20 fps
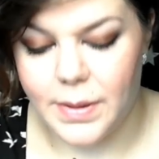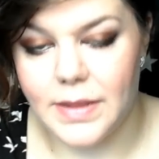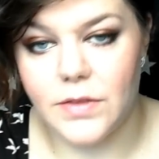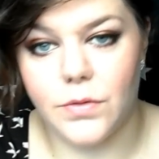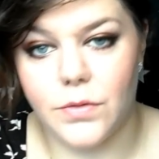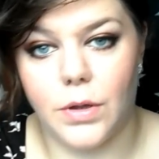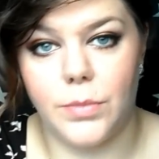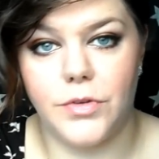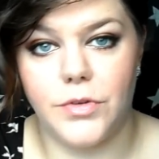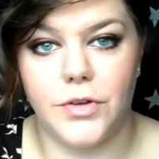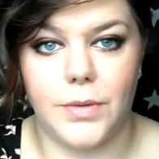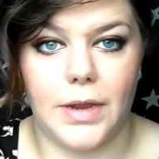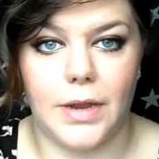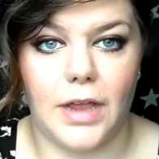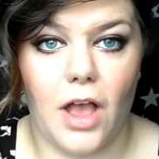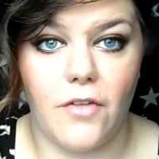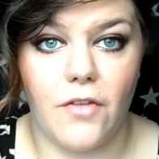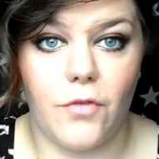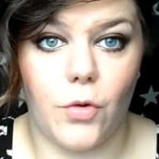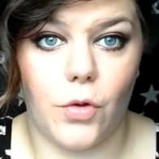Depends what I'm
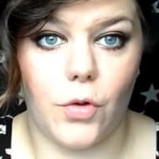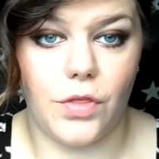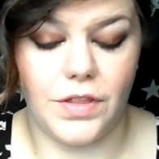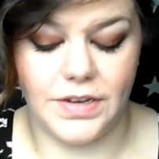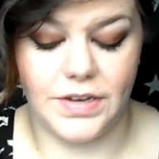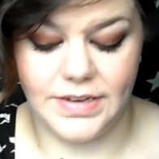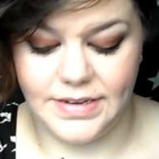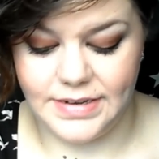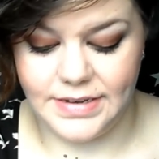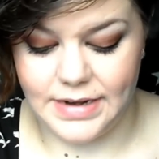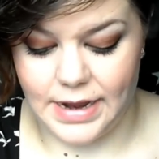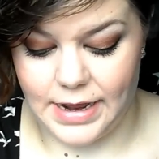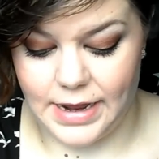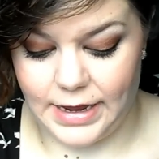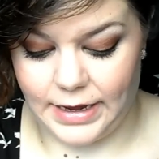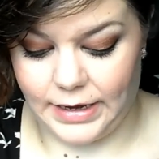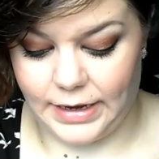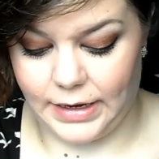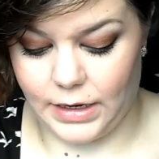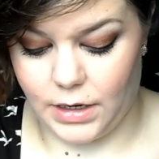doing for the
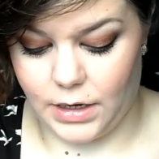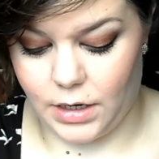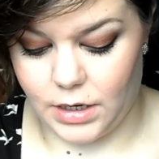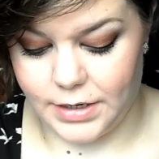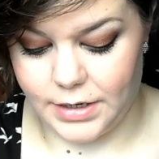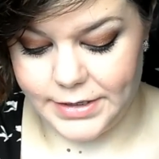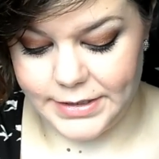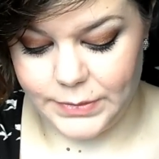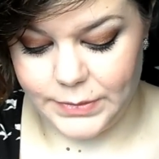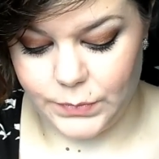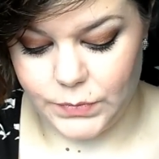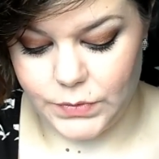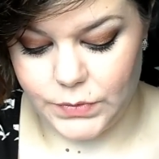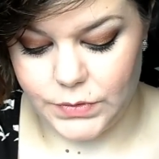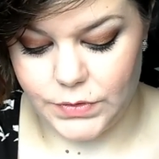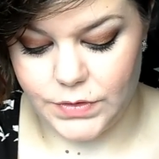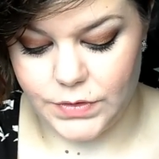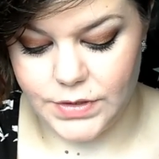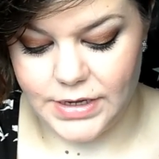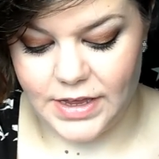day. I
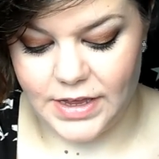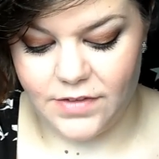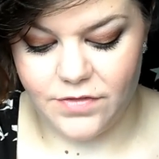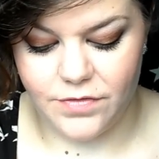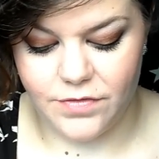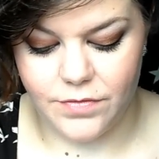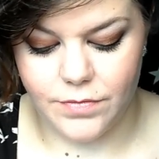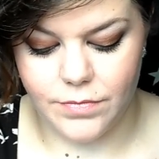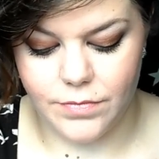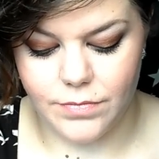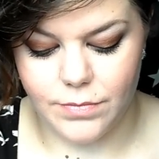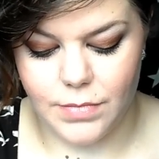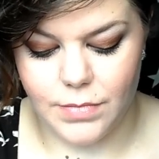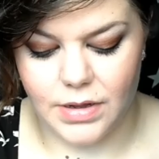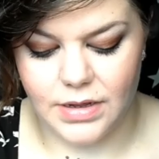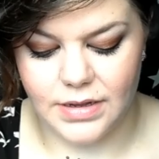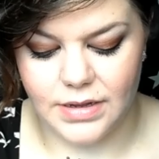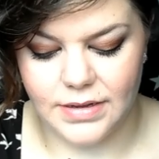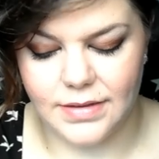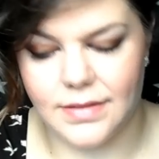would give
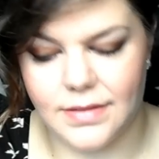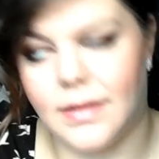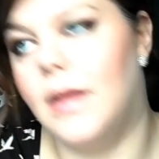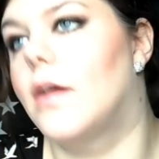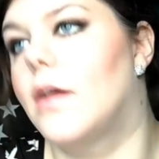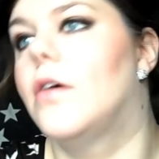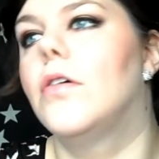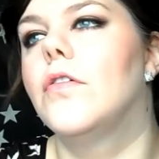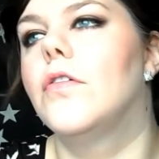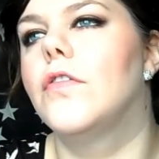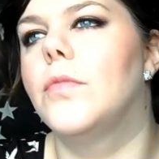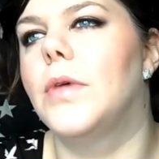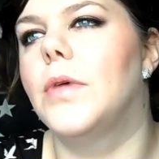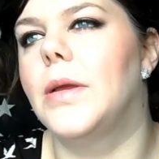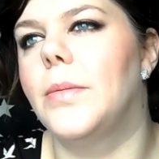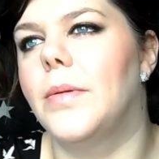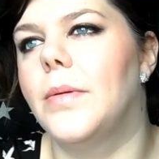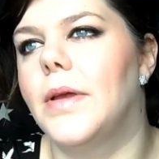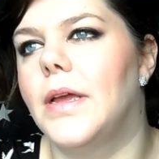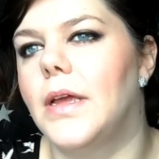myself
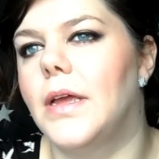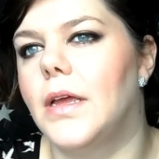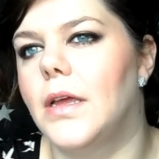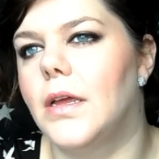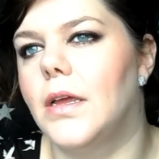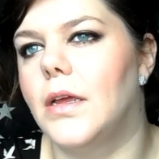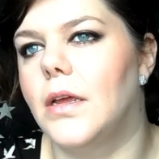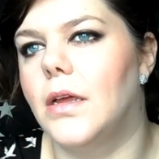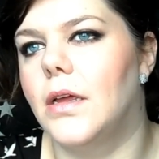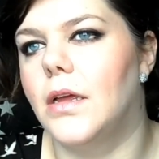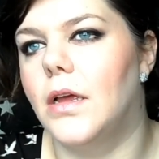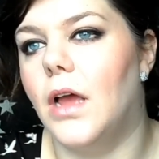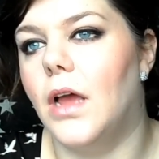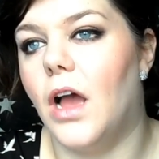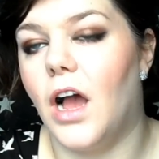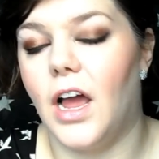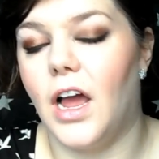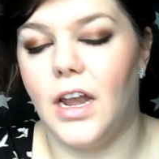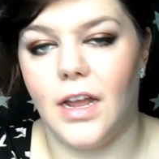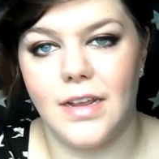maybe,
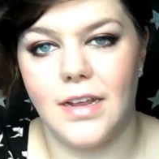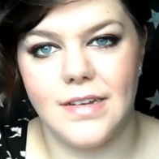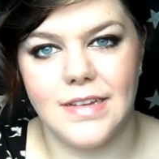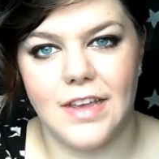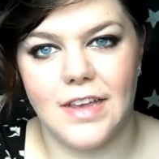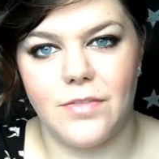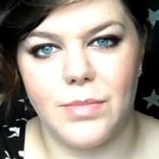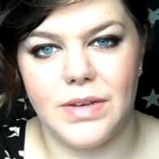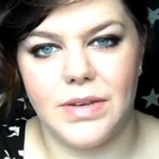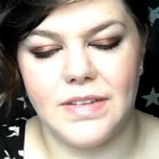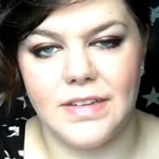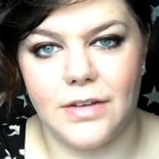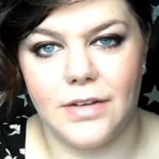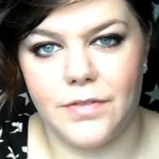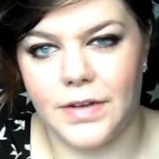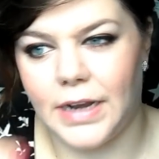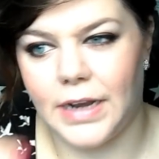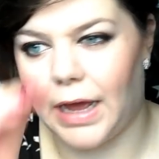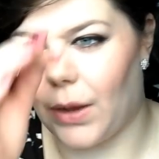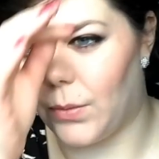I like to give
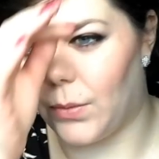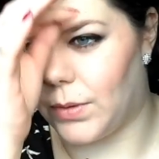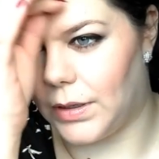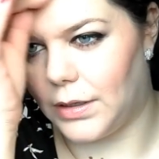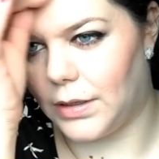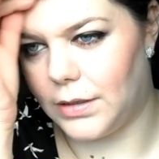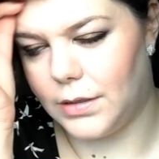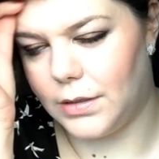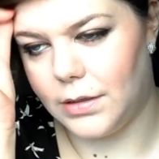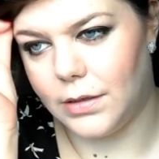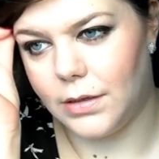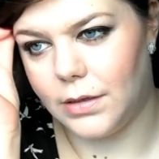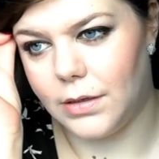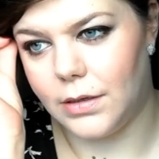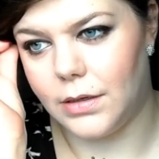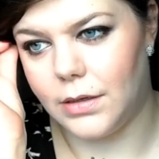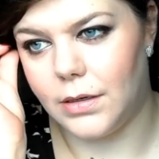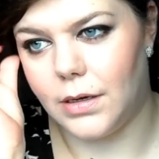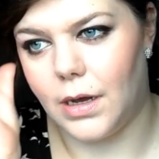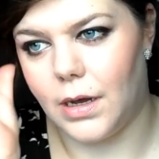myself an hour
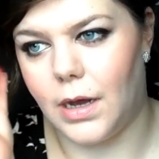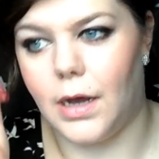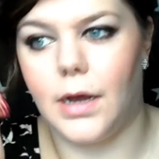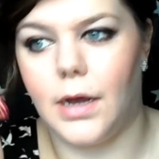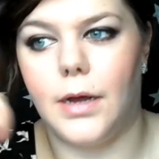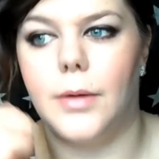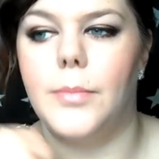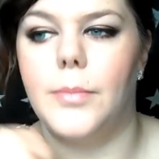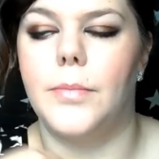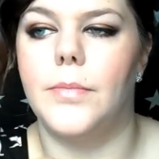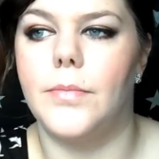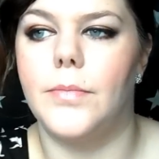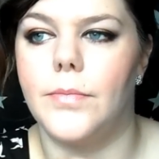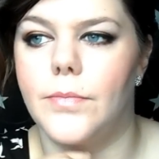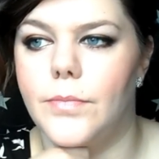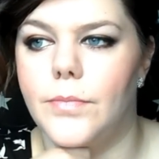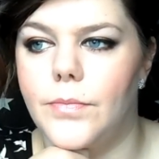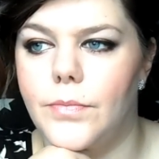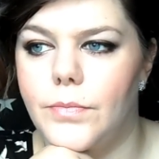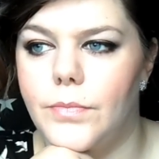
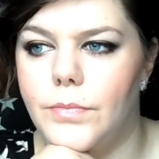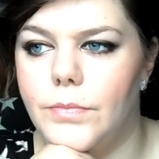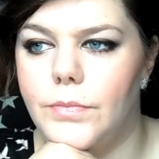um,